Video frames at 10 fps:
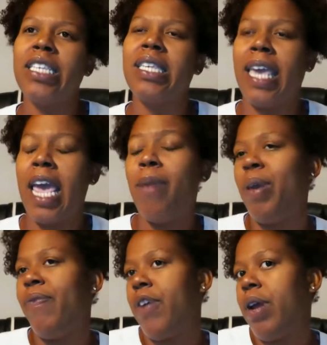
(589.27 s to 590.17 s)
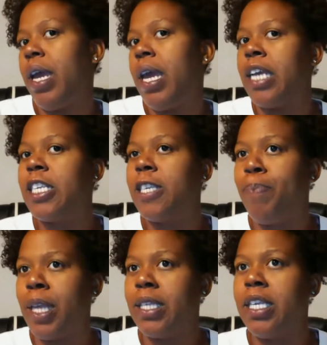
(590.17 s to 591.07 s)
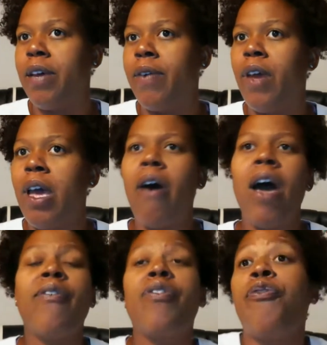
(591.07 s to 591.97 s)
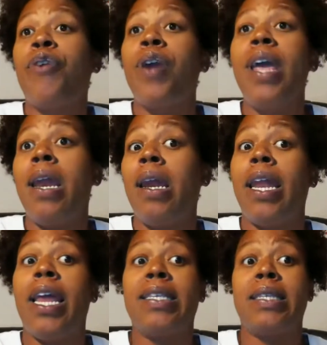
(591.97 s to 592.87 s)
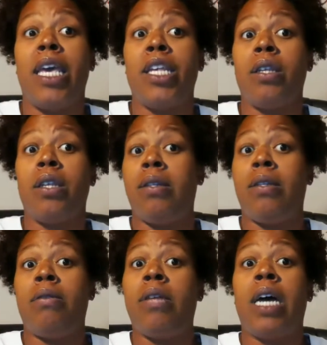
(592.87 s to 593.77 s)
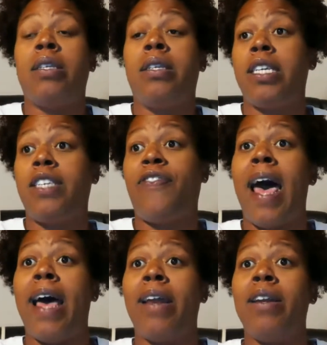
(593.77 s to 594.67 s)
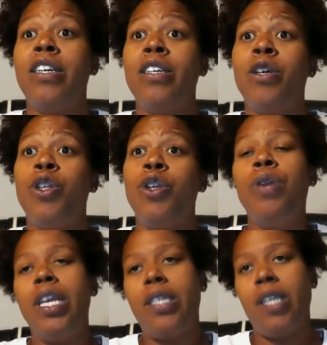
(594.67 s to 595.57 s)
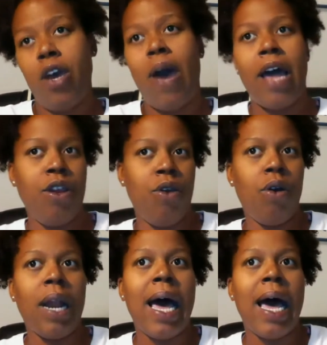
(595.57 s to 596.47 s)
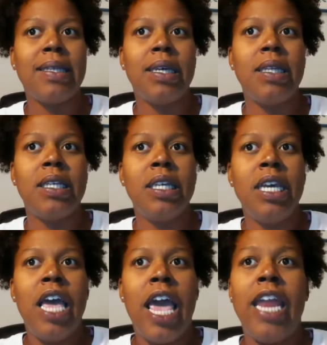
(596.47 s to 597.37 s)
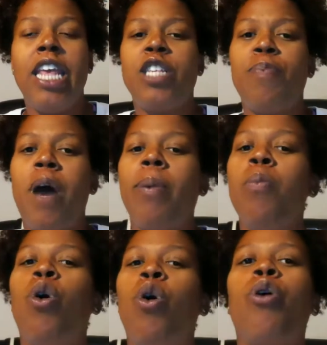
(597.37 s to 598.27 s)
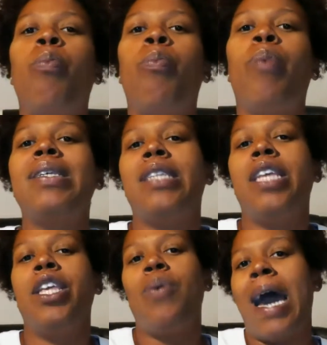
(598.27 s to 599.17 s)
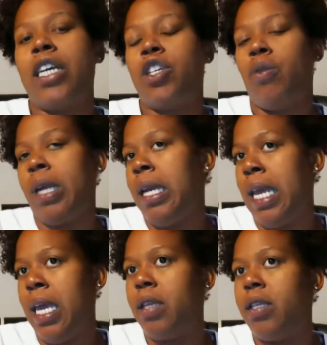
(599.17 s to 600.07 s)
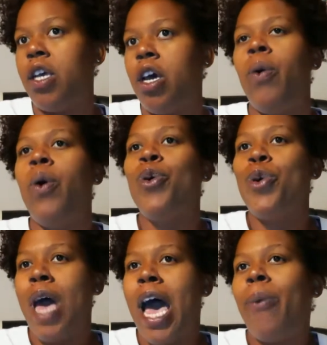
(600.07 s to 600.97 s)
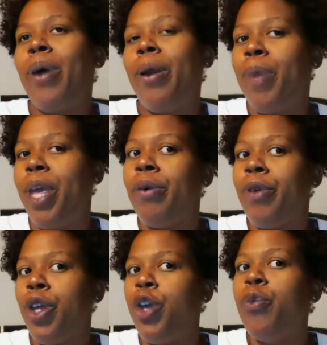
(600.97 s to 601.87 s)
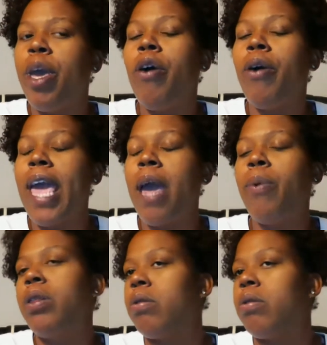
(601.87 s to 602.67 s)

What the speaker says: can be very expensive. However, the free analytics it does just fine. You need to know how to utilize it. and it's probably more robust than you actually need. So you would be okay with